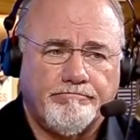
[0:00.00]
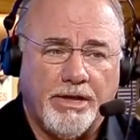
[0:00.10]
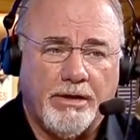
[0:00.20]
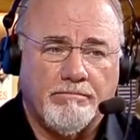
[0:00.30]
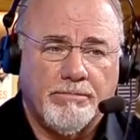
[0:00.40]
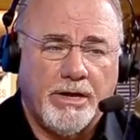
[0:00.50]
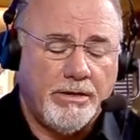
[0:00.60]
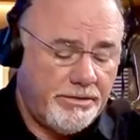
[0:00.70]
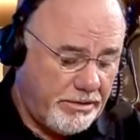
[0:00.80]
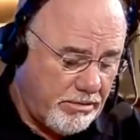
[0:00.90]
Yeah,
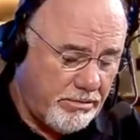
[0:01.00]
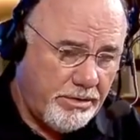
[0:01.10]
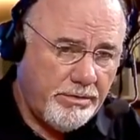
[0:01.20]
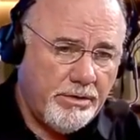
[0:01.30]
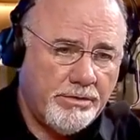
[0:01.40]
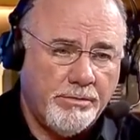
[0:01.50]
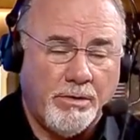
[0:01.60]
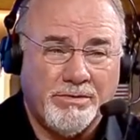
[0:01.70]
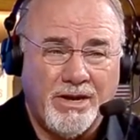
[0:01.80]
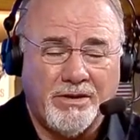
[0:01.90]
and so you see what
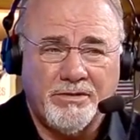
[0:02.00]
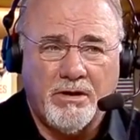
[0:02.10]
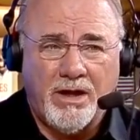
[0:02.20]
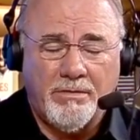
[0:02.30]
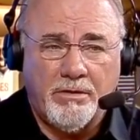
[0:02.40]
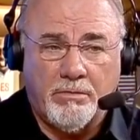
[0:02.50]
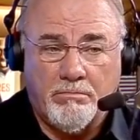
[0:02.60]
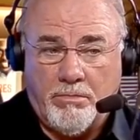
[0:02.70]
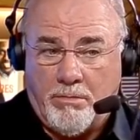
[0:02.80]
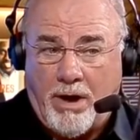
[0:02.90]
I'm saying. So
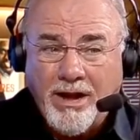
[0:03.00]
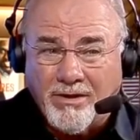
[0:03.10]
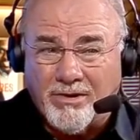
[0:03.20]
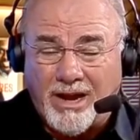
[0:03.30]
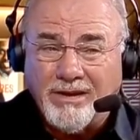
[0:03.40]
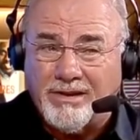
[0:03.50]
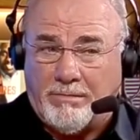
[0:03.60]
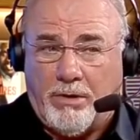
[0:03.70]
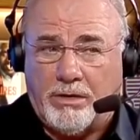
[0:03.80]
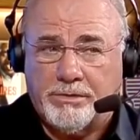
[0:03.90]
you might do it in
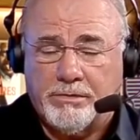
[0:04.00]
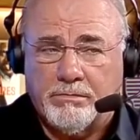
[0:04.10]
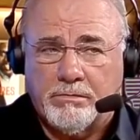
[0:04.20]
18 months.